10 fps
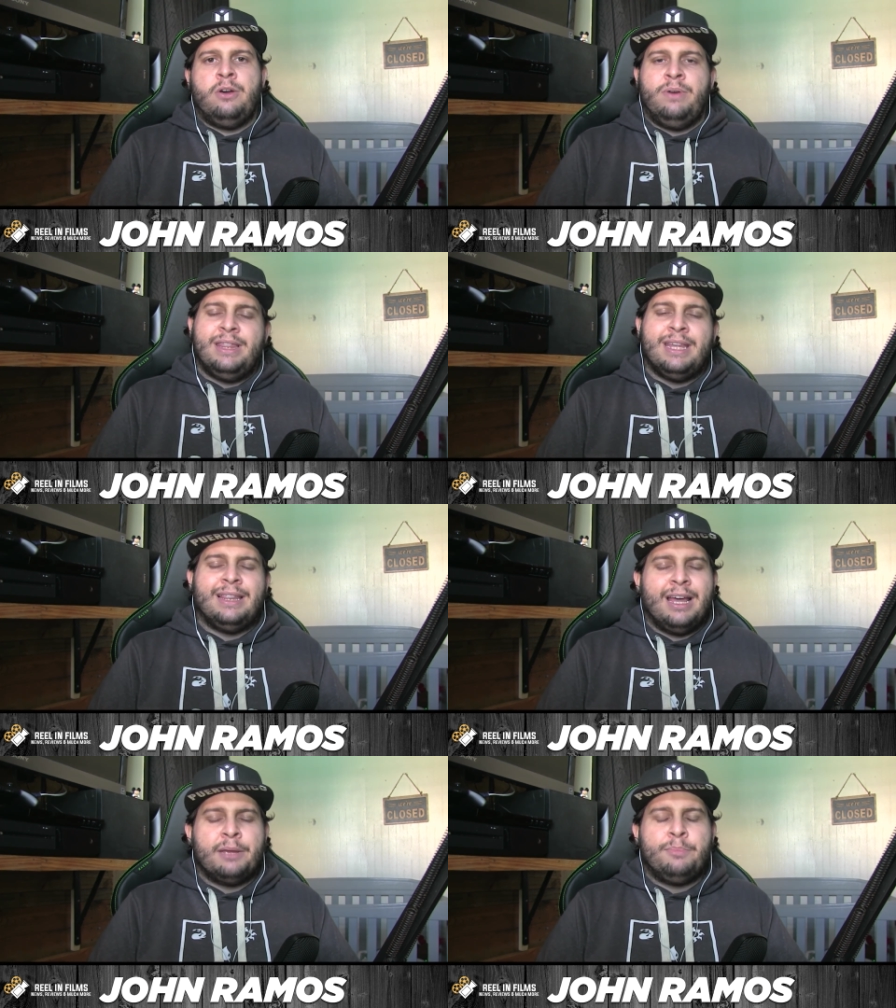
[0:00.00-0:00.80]
Hit that
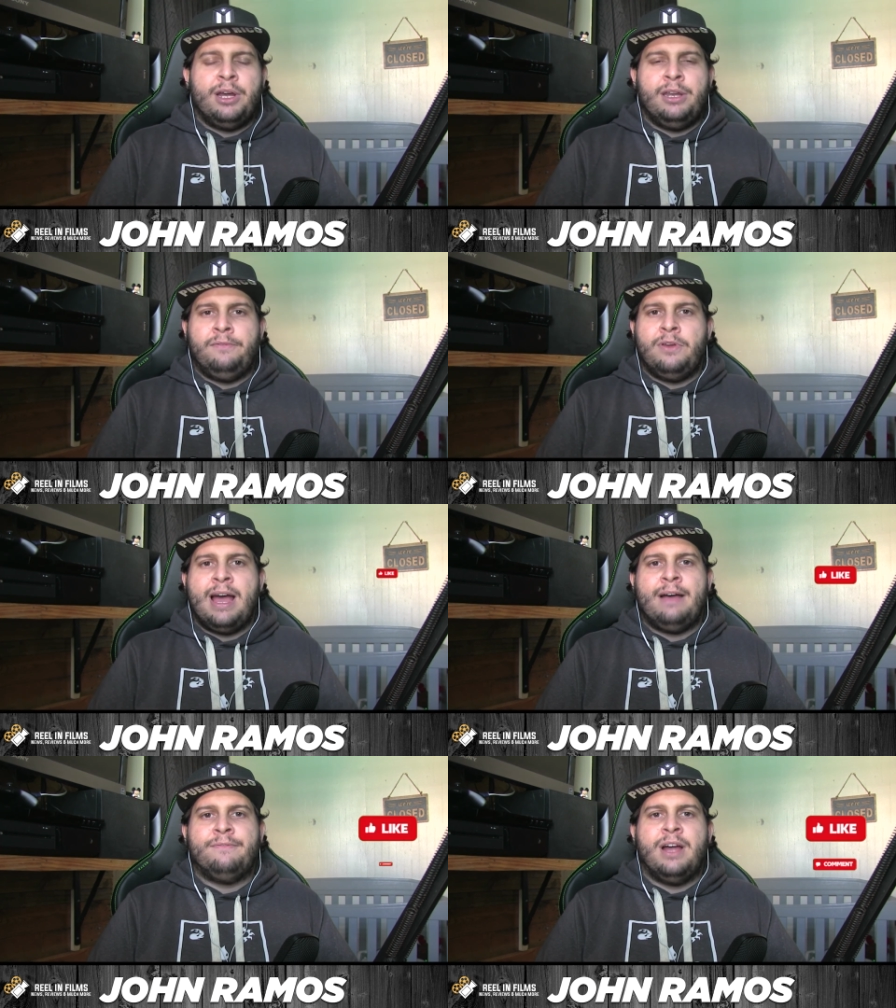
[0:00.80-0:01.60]
like button if you
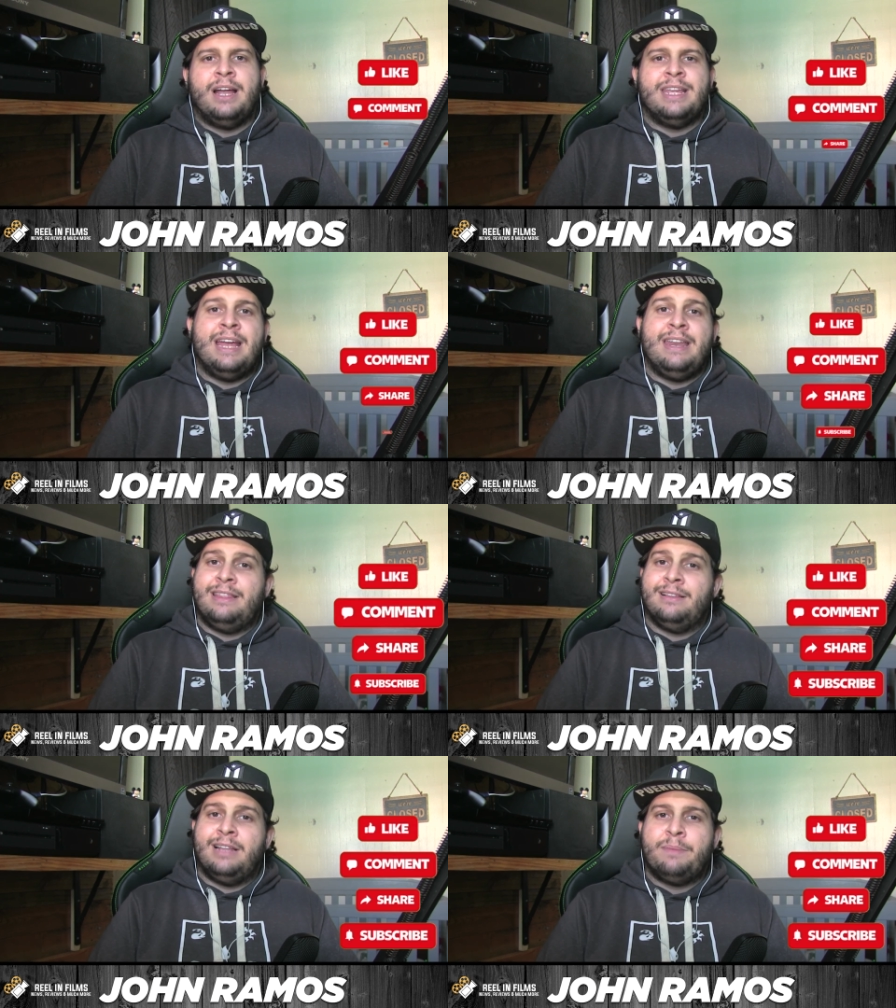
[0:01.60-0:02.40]
have not yet. Hit
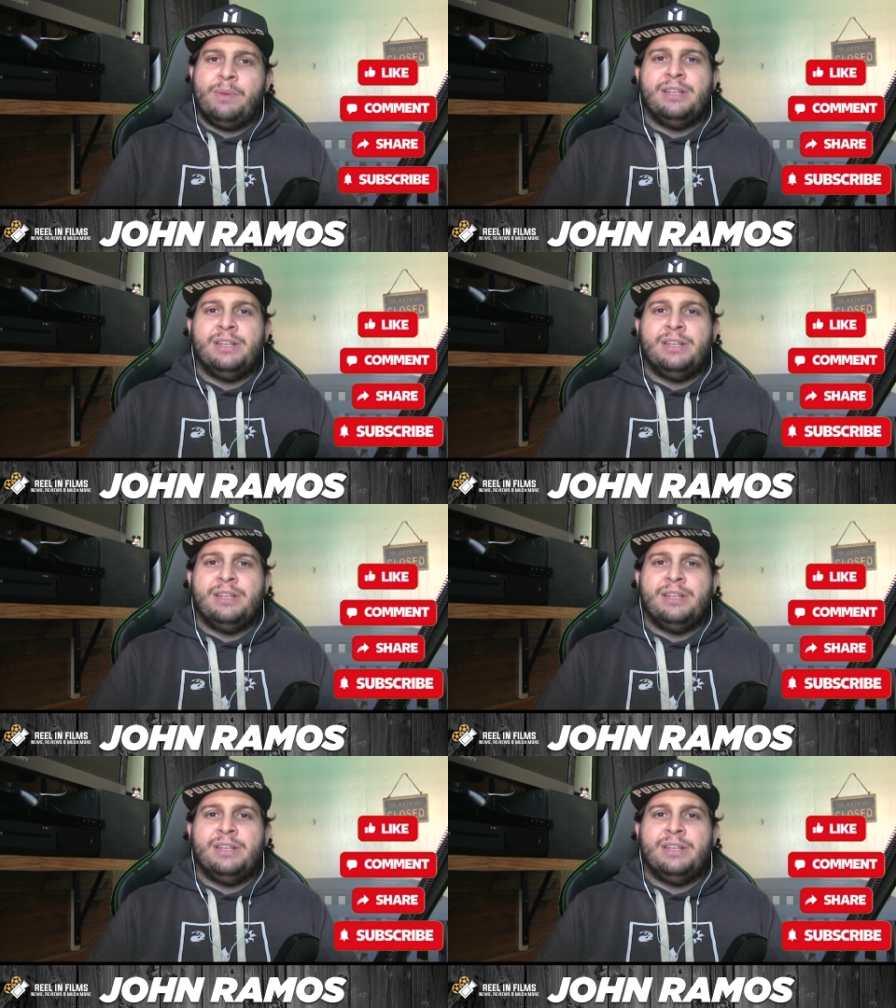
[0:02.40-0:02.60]
the like button.